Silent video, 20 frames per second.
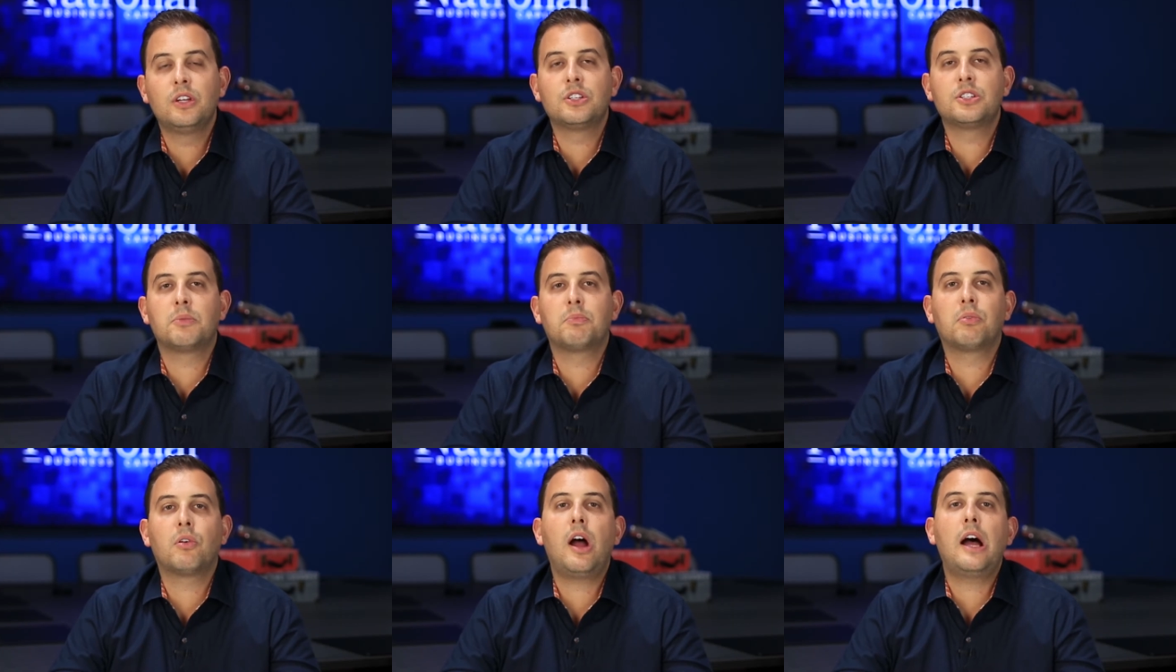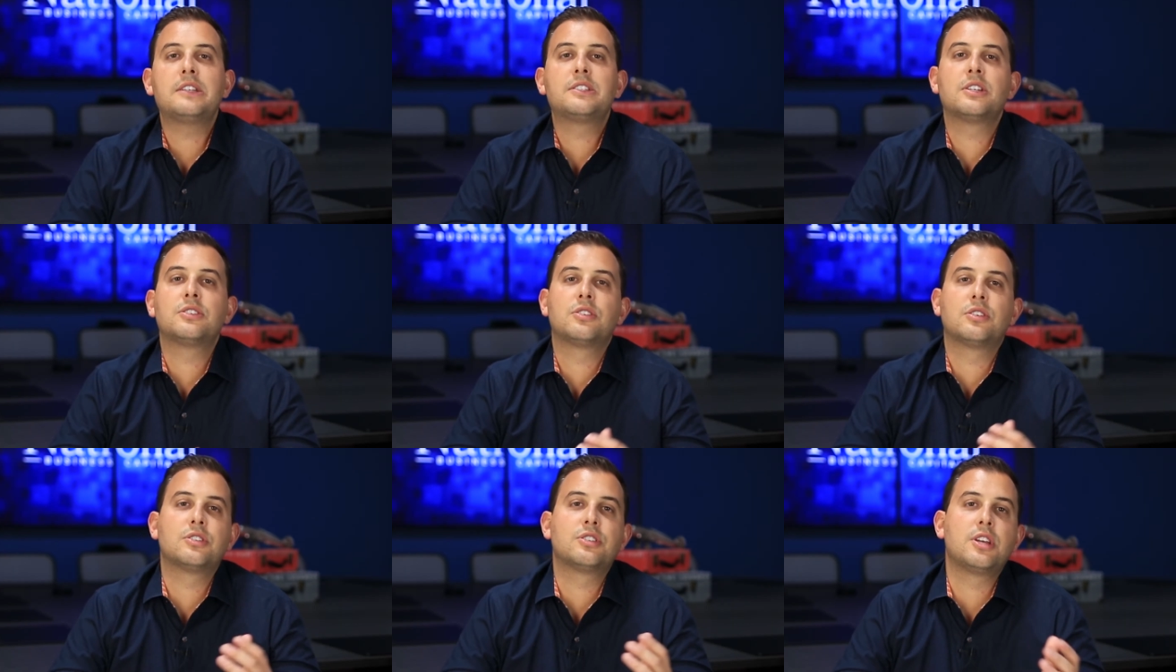there's a
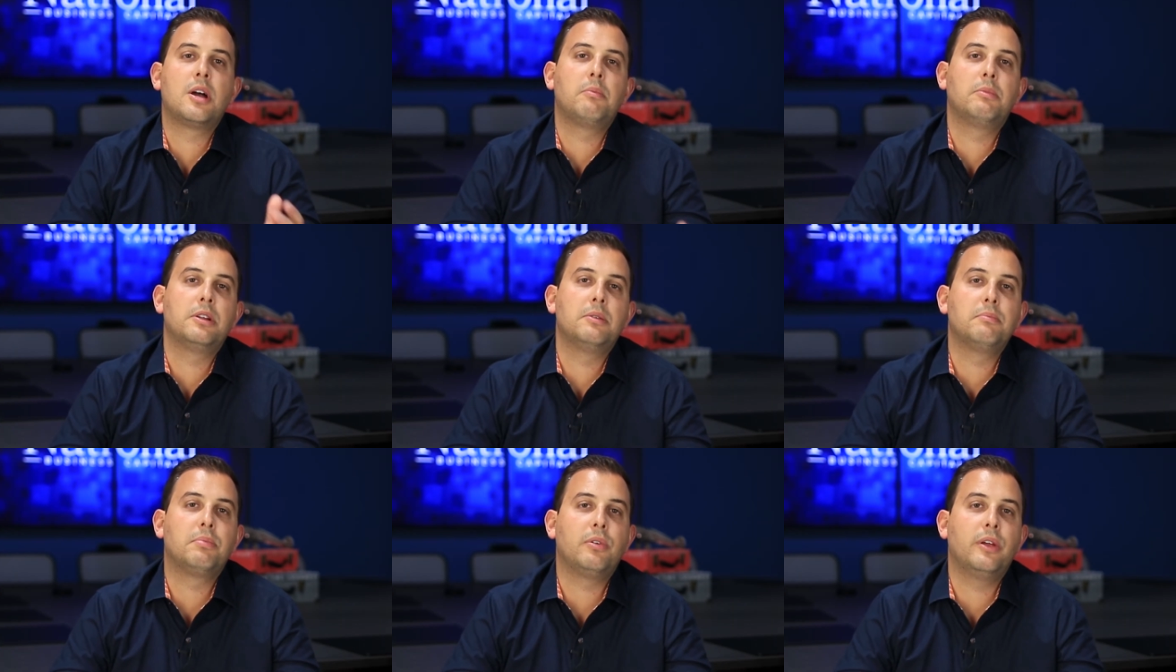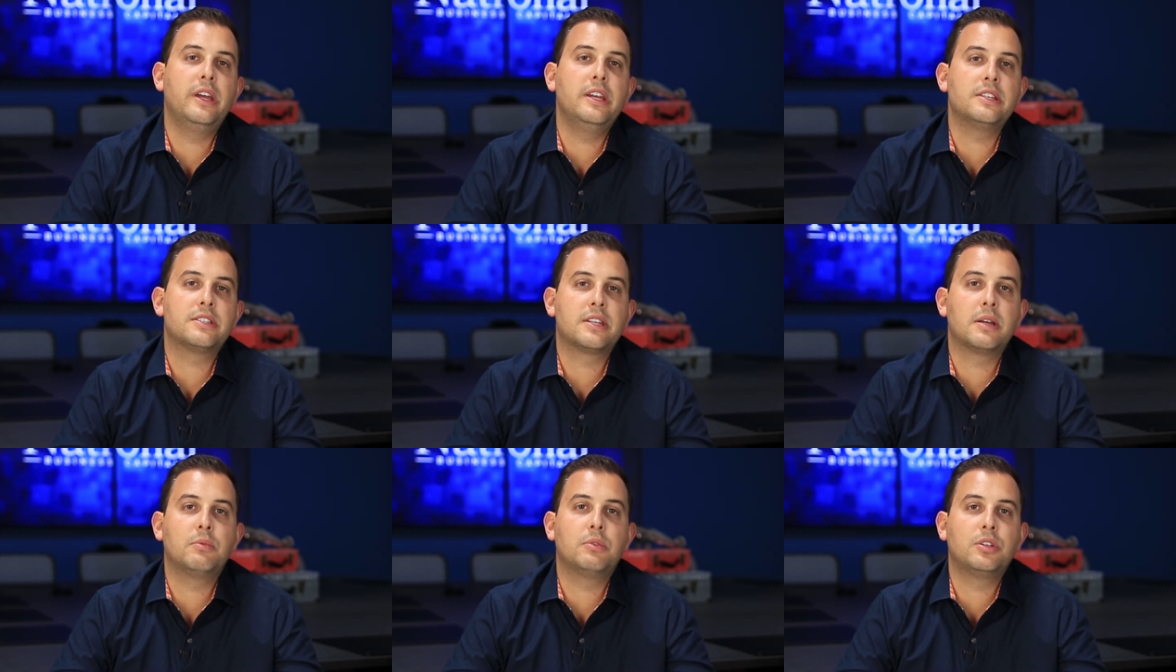process or someone in
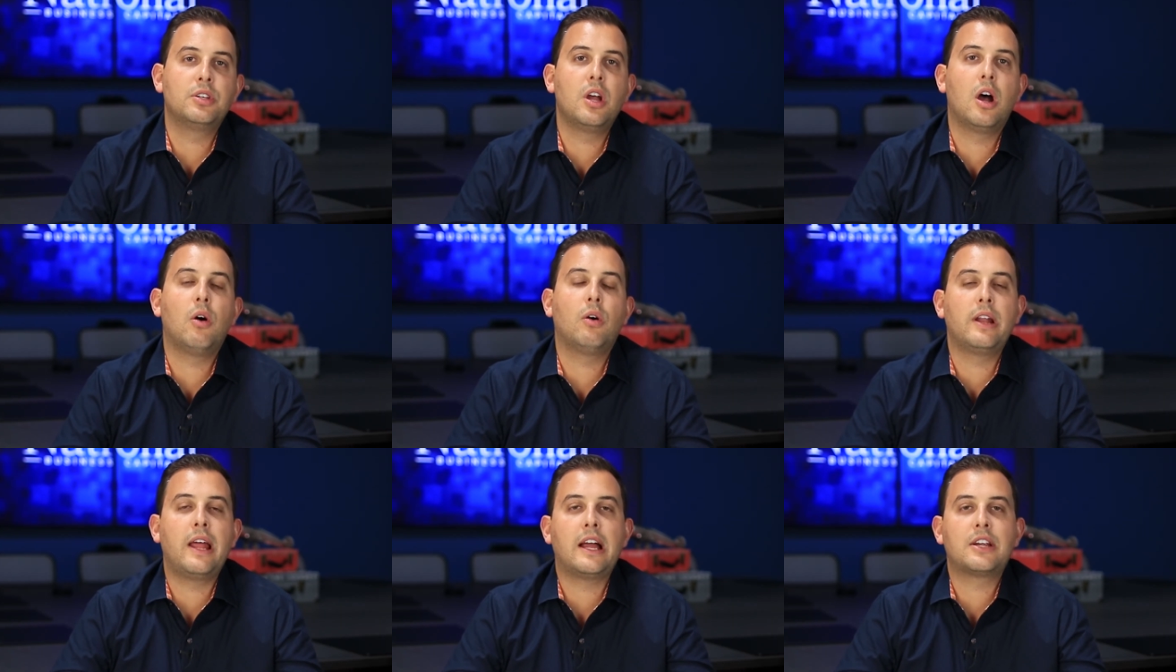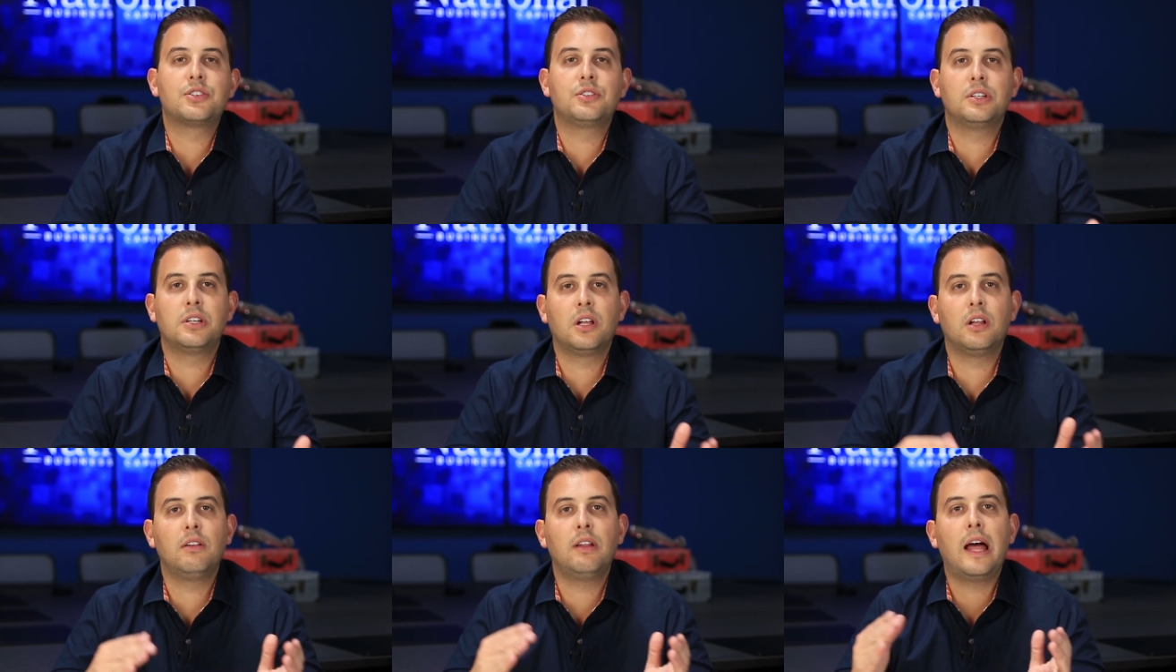place that would go and
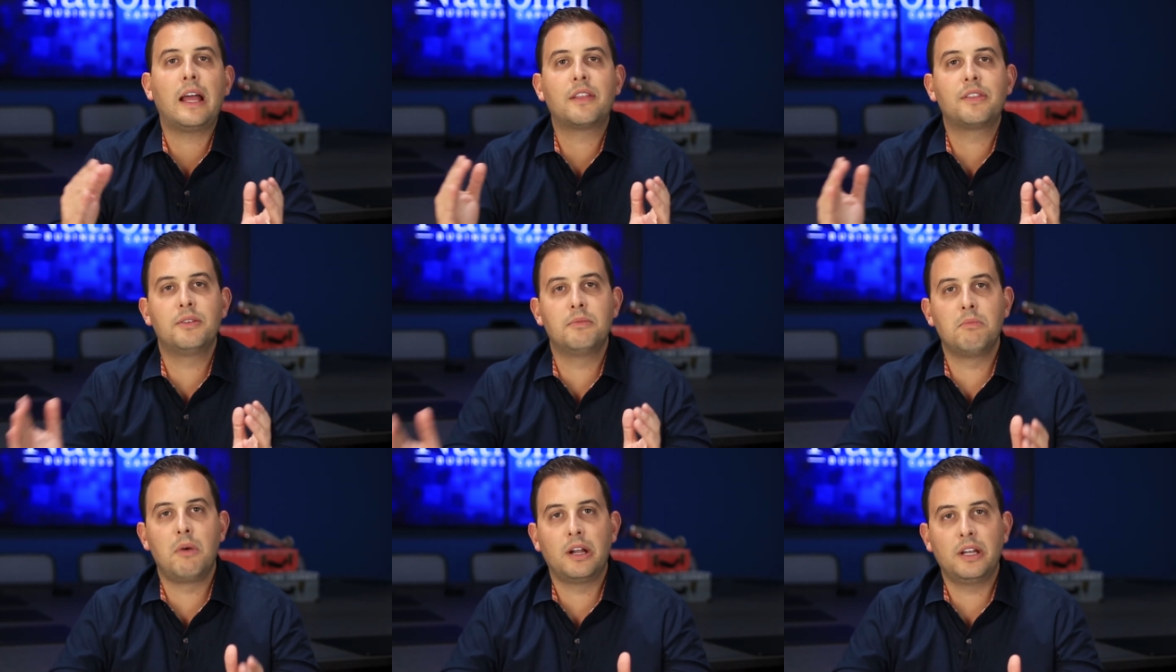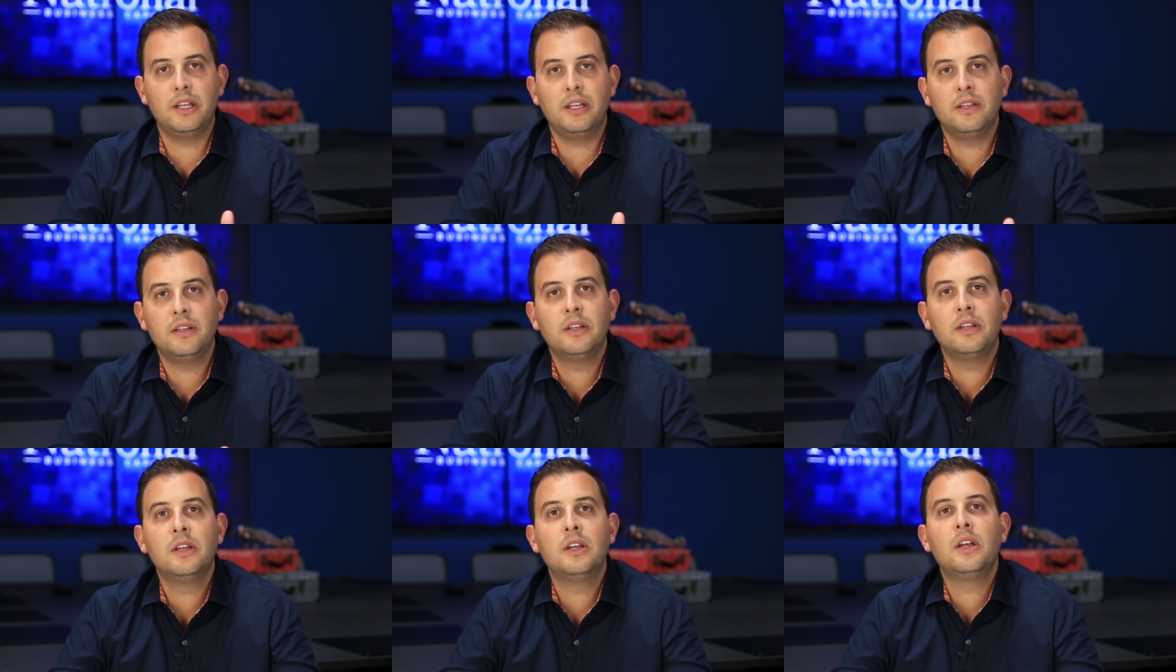actually collect the money
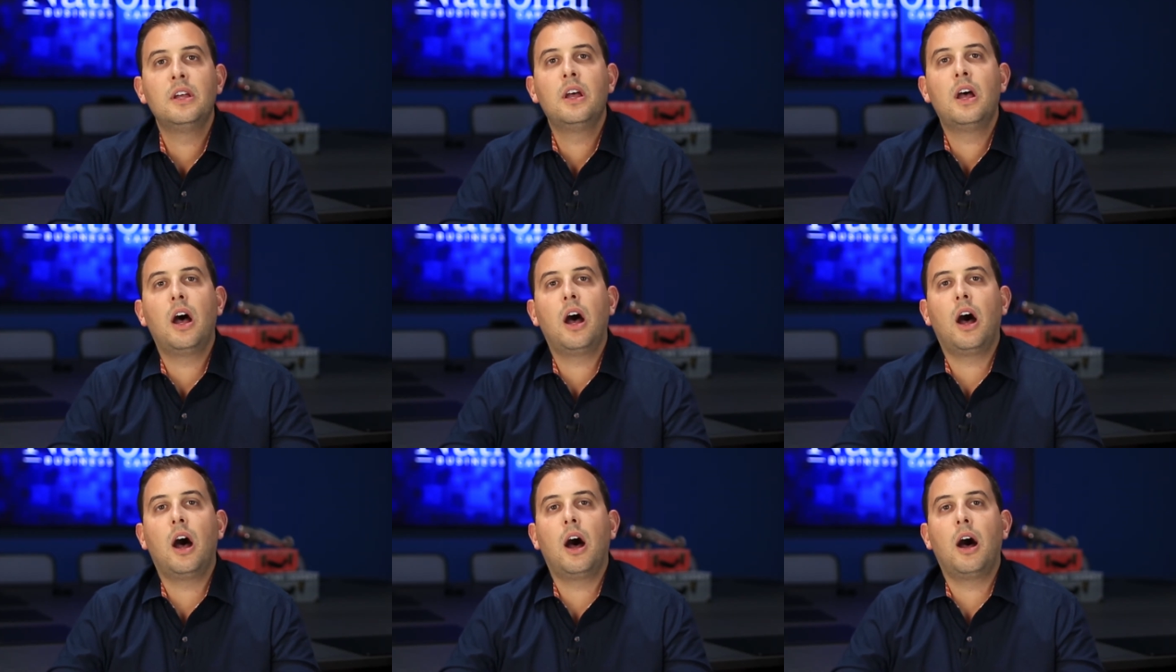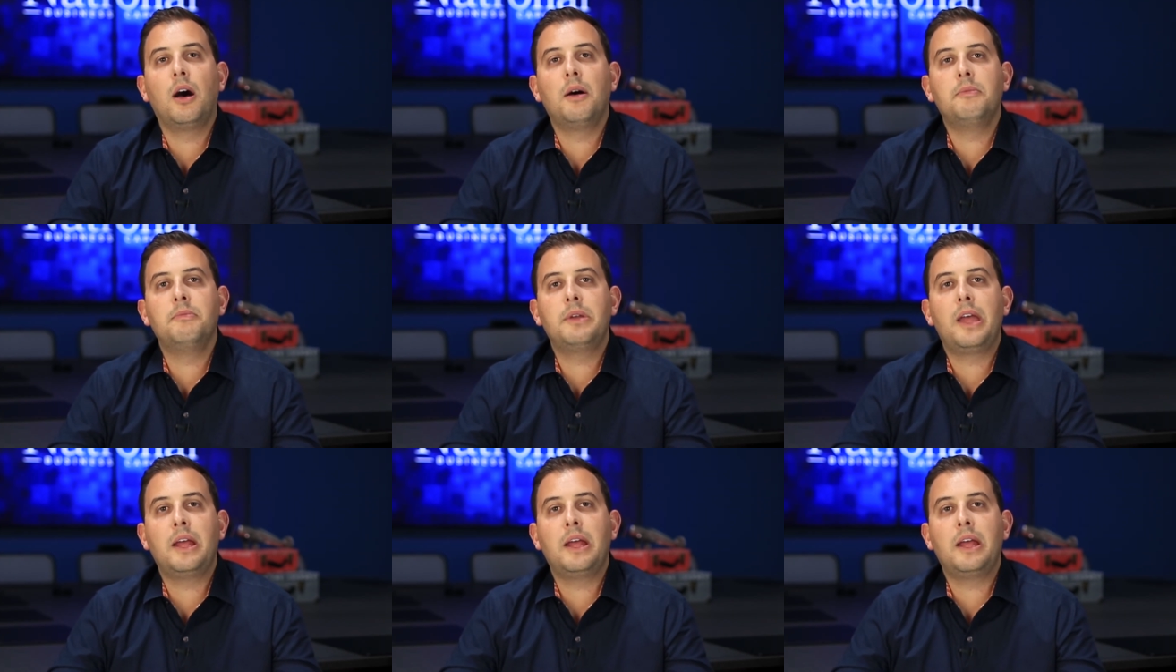um,